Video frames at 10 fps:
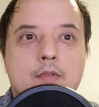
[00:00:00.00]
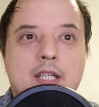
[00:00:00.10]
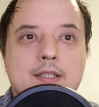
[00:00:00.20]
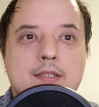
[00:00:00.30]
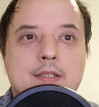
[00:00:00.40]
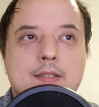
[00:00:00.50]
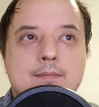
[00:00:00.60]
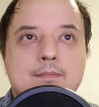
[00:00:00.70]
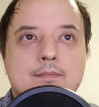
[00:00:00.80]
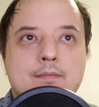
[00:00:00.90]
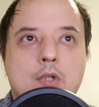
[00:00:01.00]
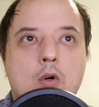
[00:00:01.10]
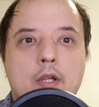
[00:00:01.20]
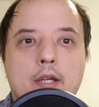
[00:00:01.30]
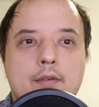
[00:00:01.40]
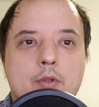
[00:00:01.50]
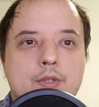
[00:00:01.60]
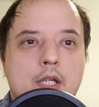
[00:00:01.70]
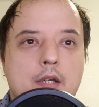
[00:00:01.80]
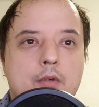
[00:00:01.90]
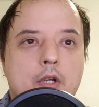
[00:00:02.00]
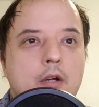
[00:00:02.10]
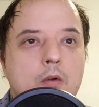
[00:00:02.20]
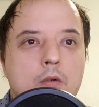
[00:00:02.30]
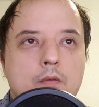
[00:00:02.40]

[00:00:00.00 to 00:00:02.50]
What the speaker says: That's all I have to say for now.